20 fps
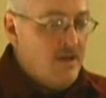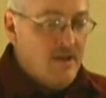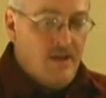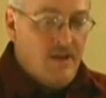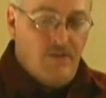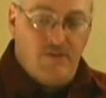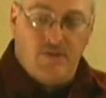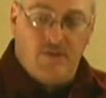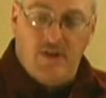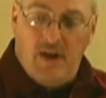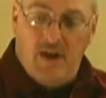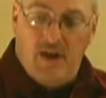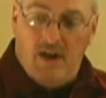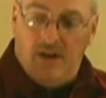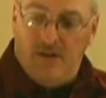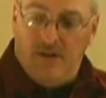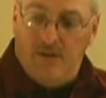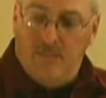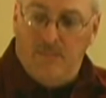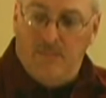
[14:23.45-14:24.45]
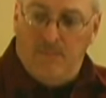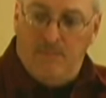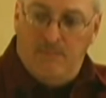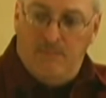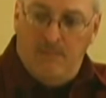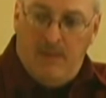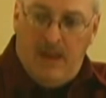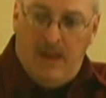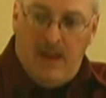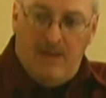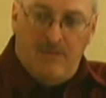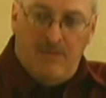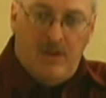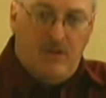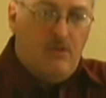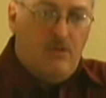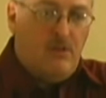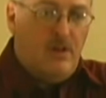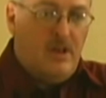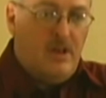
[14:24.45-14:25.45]
It's got
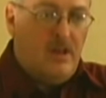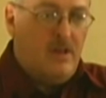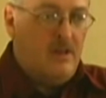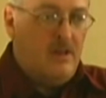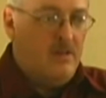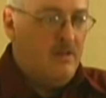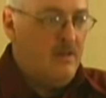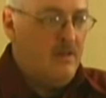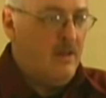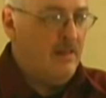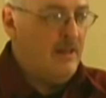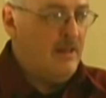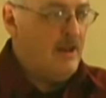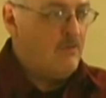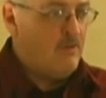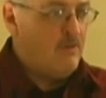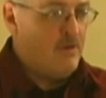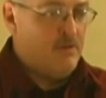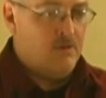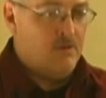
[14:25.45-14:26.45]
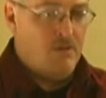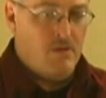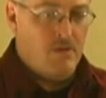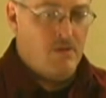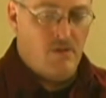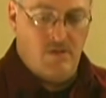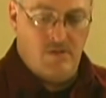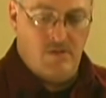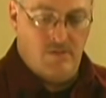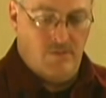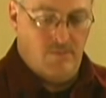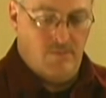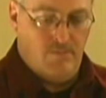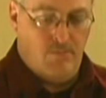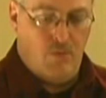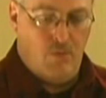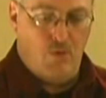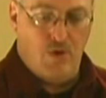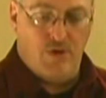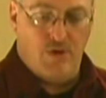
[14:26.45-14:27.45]
heavy-duty electrical
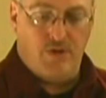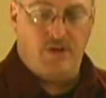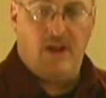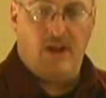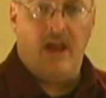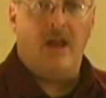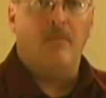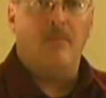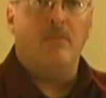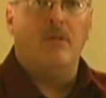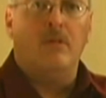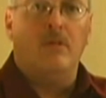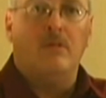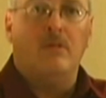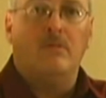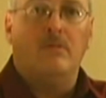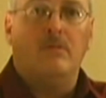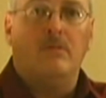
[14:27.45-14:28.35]
cabling